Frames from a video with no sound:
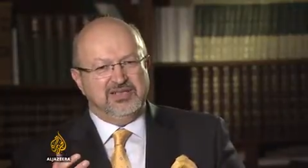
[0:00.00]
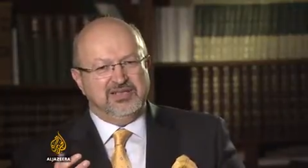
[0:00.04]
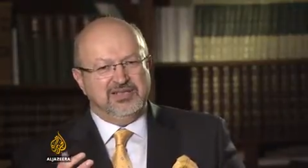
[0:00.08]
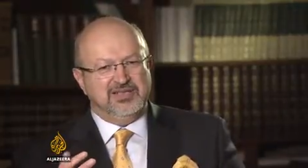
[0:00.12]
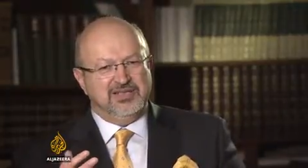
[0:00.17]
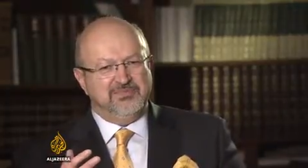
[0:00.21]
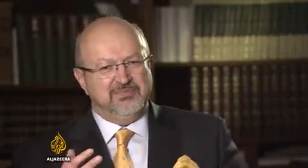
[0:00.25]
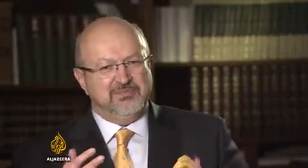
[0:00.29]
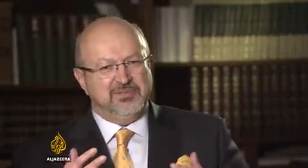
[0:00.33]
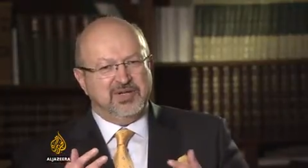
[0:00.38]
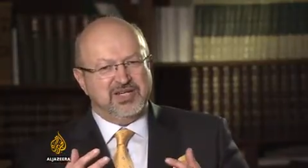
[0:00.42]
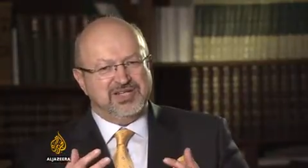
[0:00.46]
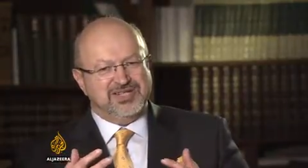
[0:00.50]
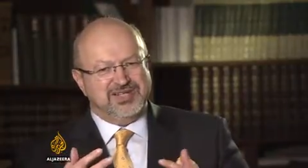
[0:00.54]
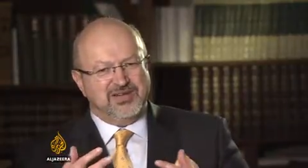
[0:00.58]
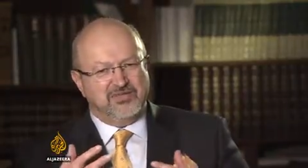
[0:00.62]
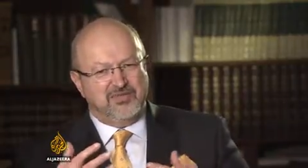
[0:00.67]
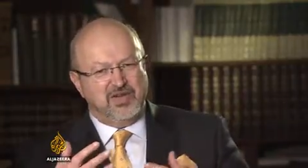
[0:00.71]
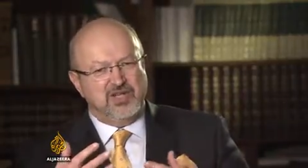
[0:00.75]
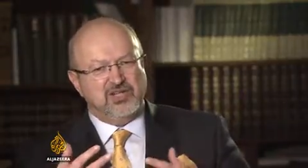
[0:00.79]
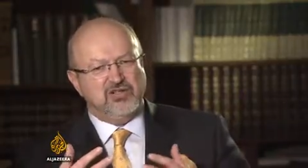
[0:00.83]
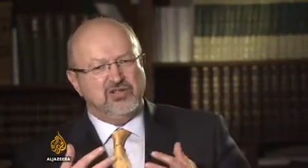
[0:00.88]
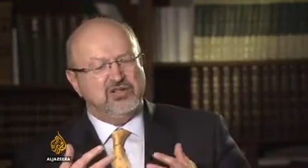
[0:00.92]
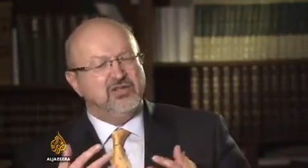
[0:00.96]
the
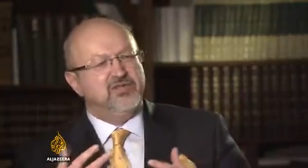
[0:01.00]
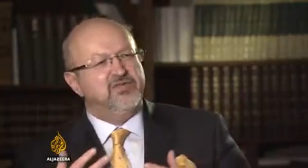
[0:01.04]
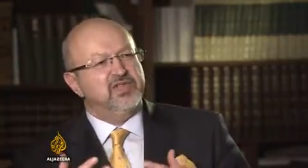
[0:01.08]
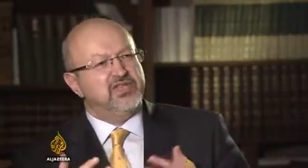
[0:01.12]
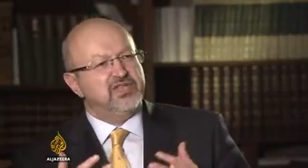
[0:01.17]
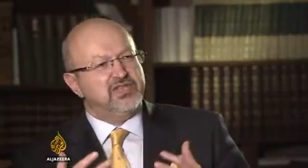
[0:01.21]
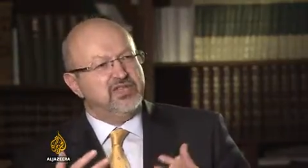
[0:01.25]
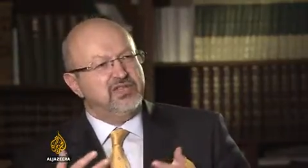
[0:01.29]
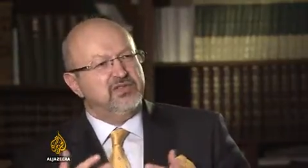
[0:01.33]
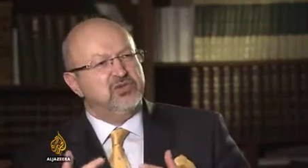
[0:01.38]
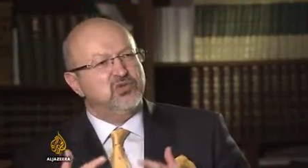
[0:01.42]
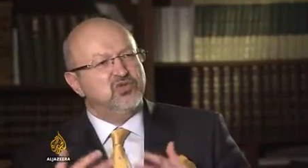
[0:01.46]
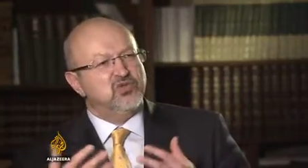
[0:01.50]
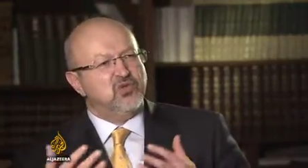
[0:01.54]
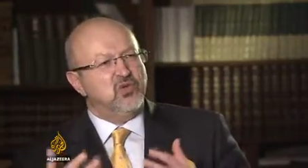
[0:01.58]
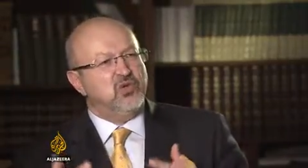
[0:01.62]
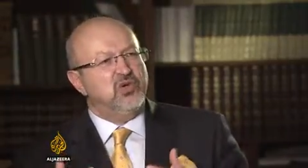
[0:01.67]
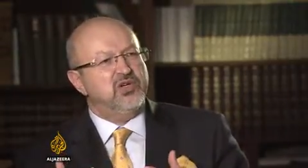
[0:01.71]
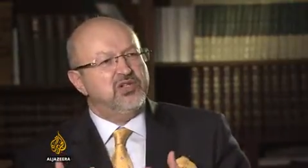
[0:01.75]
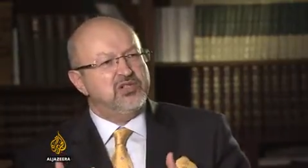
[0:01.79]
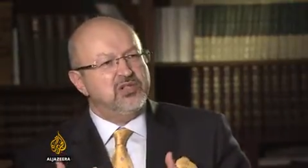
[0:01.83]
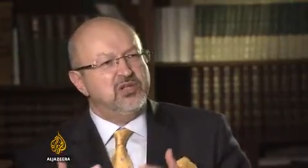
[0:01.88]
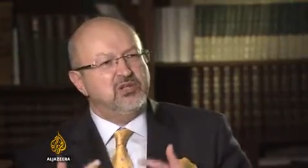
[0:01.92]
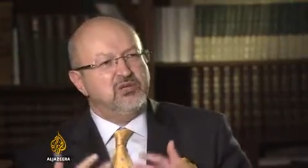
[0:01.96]
preservation of the status
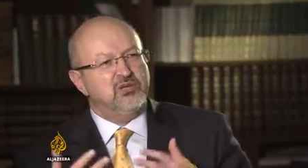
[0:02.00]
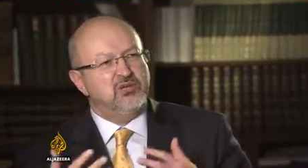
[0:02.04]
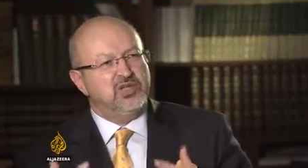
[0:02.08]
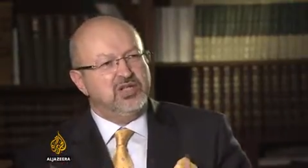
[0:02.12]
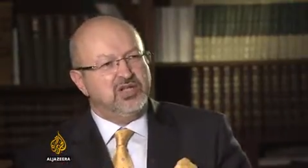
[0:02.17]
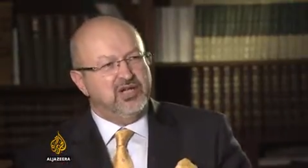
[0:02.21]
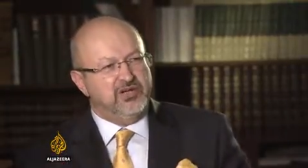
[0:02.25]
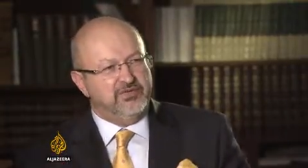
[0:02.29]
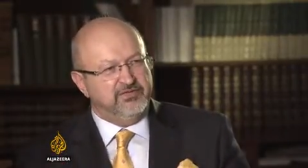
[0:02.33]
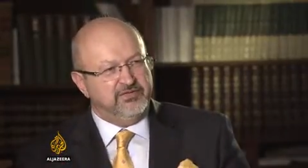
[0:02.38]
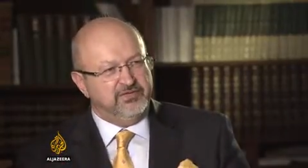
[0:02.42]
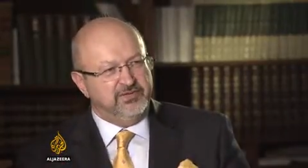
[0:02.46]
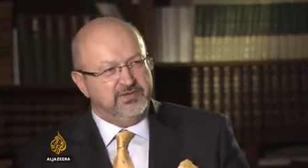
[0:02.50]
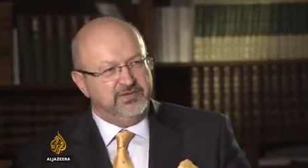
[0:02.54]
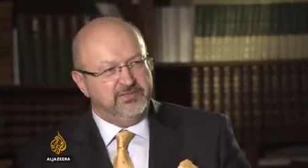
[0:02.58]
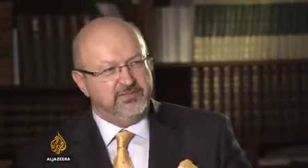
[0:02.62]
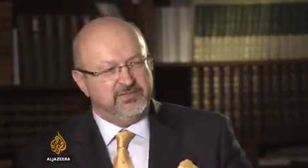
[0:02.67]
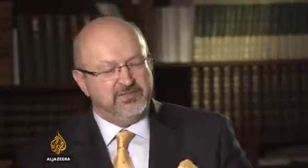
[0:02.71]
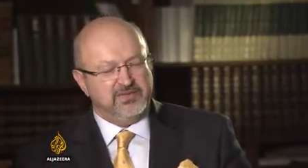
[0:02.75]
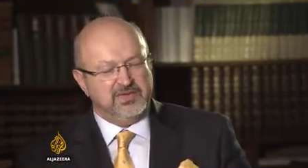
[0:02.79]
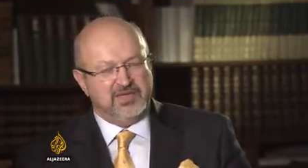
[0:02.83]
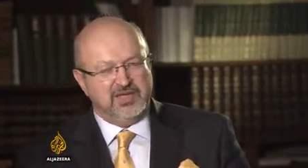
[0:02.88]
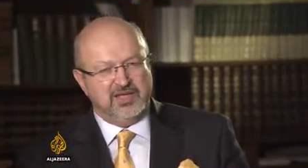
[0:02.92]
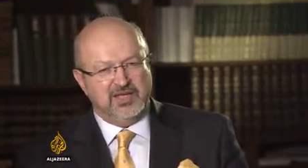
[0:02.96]
quo is not good enough,
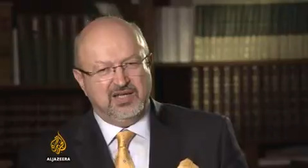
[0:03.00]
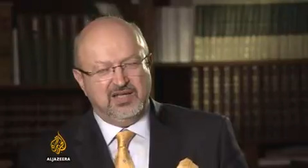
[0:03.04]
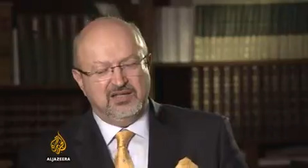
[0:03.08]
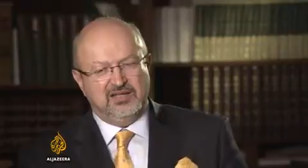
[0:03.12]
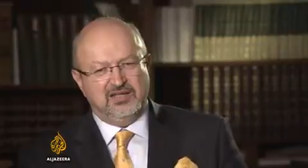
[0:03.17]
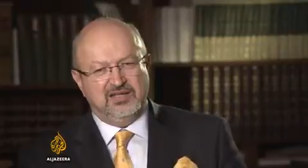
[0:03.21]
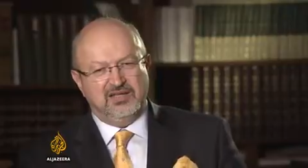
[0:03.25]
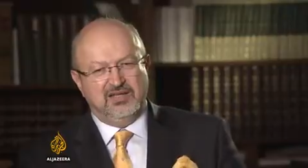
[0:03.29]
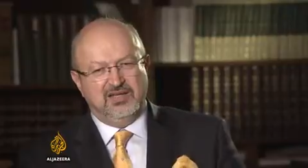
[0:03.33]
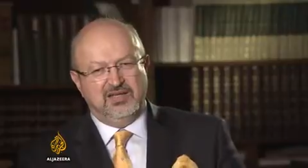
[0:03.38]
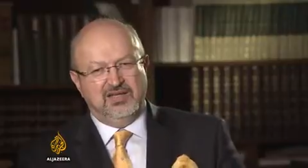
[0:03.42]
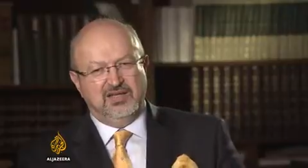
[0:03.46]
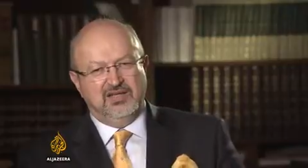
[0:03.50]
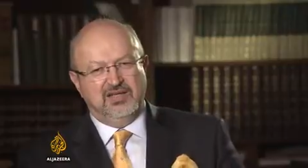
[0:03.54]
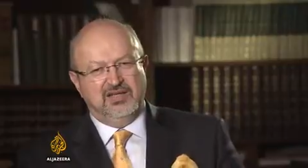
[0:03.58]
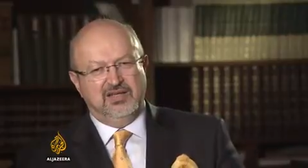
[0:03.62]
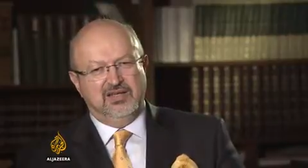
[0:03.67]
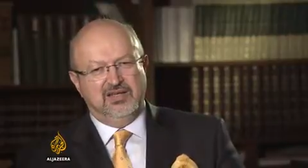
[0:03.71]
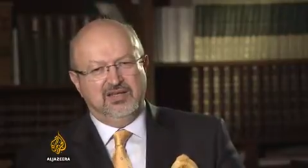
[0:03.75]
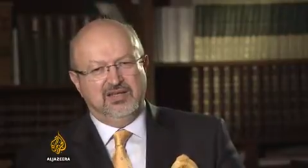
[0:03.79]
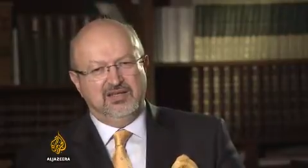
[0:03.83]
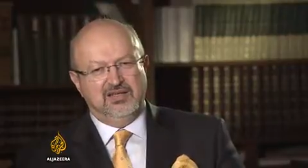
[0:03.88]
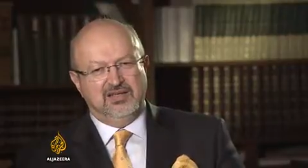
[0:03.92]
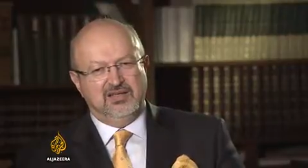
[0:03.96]
and
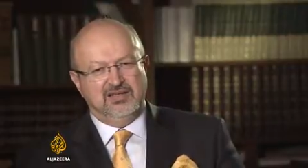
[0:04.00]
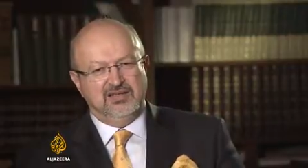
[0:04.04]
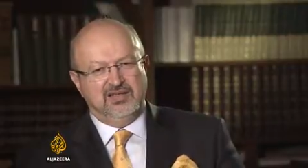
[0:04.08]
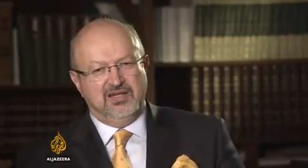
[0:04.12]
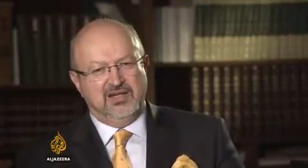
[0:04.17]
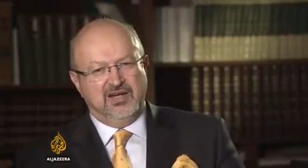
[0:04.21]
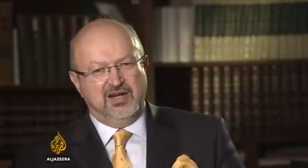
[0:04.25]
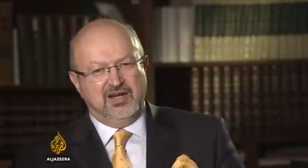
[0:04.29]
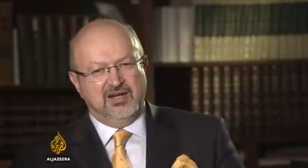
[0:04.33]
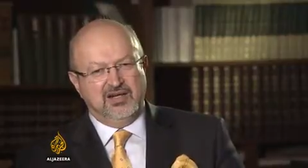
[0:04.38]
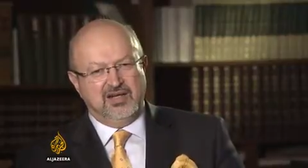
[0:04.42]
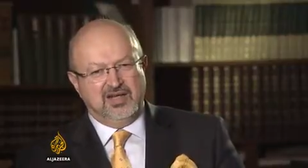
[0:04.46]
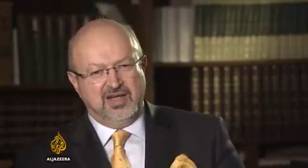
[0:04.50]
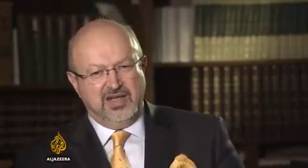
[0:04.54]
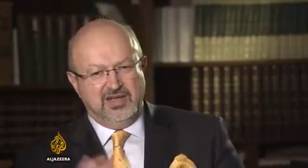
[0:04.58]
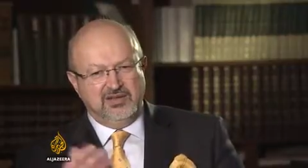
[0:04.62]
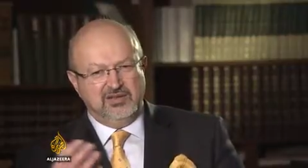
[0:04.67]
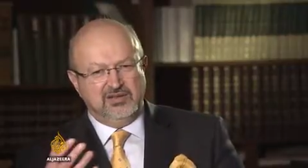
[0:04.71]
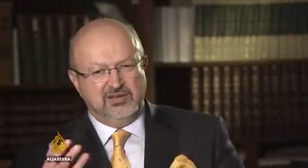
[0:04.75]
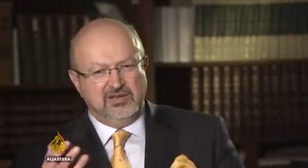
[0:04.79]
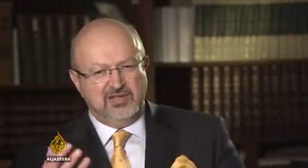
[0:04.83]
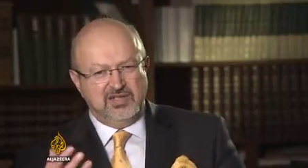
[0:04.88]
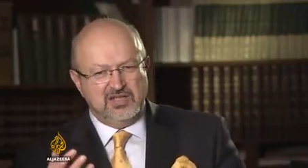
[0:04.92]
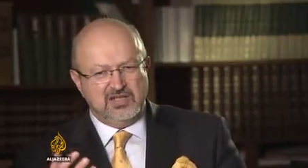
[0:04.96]
there are
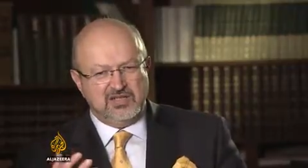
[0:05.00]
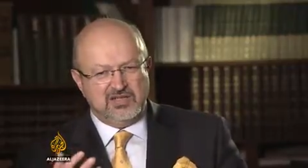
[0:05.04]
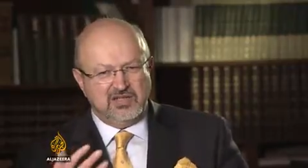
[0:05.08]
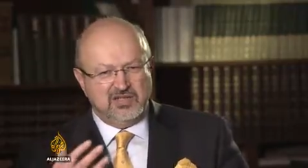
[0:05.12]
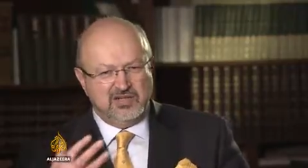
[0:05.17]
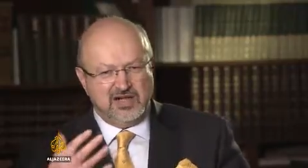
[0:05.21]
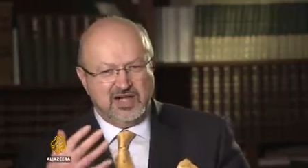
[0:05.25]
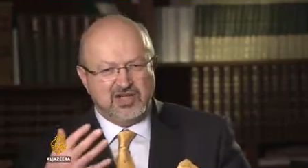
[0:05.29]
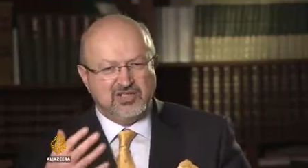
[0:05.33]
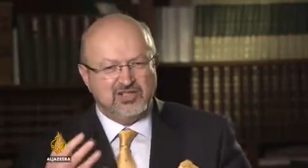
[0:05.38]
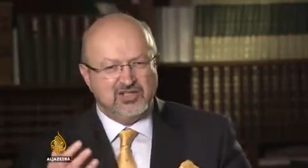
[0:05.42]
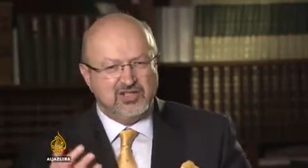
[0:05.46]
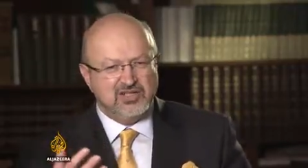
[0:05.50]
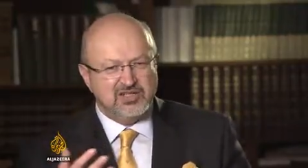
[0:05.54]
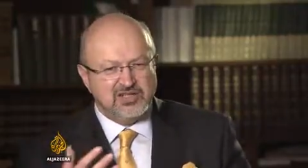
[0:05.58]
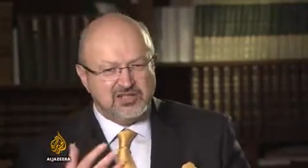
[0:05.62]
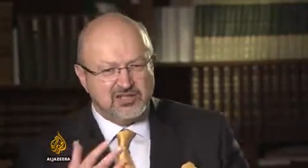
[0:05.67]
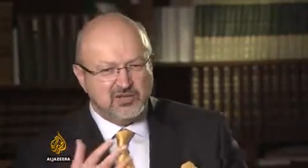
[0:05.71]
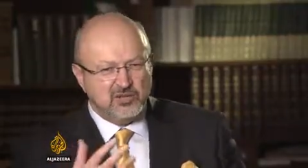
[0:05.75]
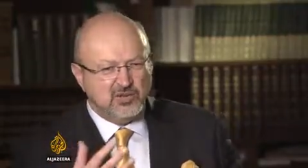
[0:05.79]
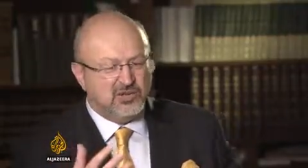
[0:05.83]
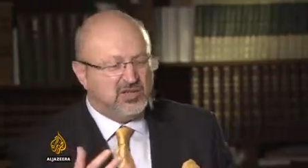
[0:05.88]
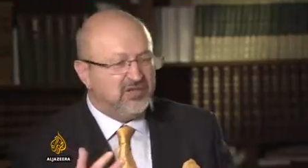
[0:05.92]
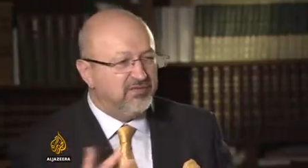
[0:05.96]
countries. Russia
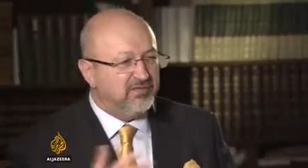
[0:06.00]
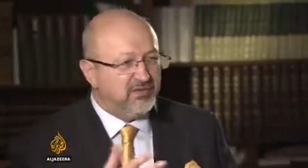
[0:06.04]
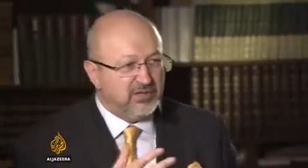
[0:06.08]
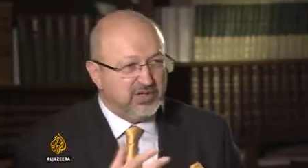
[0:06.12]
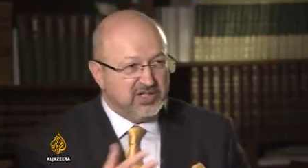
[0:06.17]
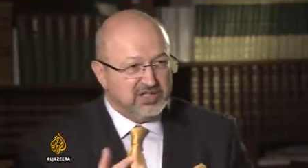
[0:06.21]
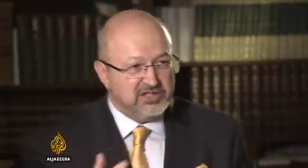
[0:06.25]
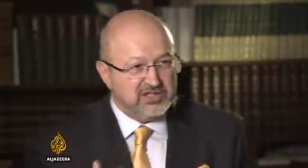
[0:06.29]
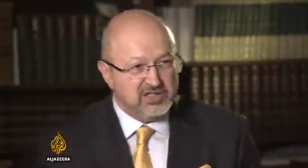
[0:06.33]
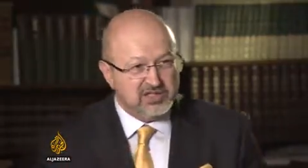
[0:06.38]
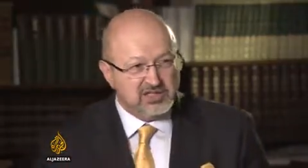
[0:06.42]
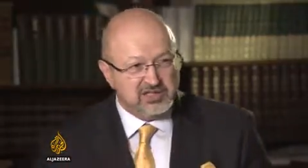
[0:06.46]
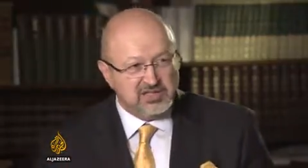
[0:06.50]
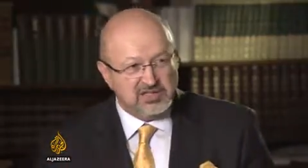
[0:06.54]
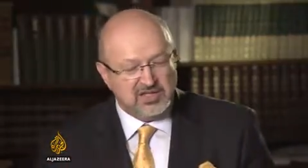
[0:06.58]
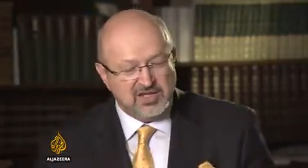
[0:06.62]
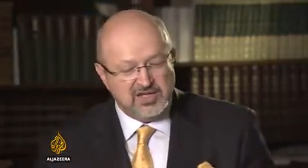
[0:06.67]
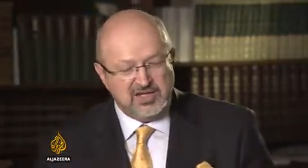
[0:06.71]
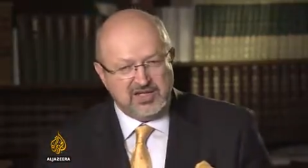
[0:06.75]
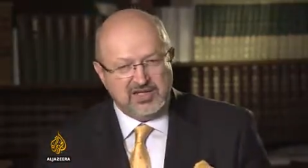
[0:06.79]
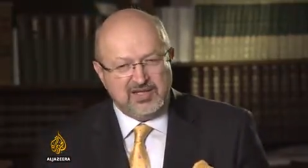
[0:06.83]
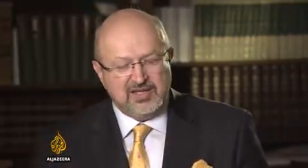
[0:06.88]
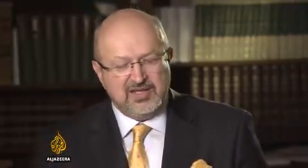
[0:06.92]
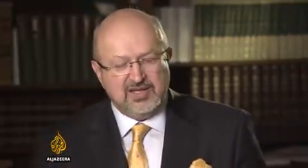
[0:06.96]
is looking, for instance,
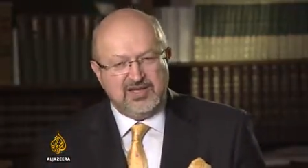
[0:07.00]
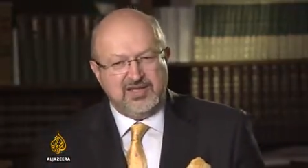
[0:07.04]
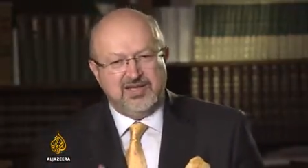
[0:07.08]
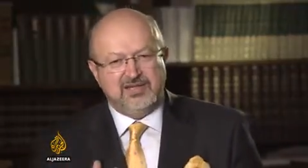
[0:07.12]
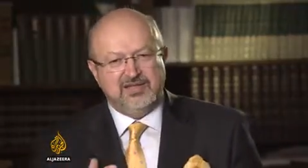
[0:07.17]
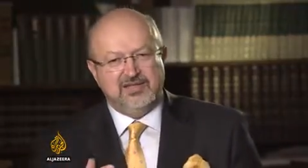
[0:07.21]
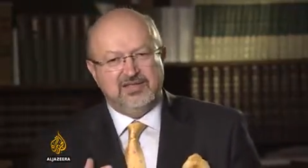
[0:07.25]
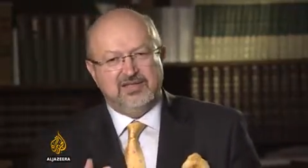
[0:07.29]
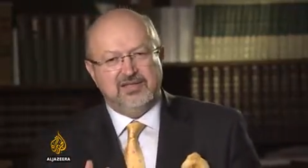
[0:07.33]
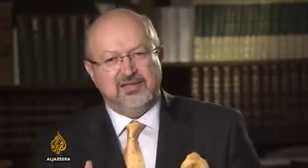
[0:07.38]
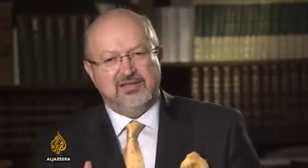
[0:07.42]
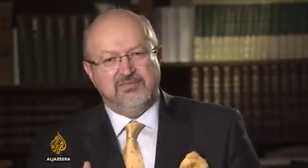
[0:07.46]
at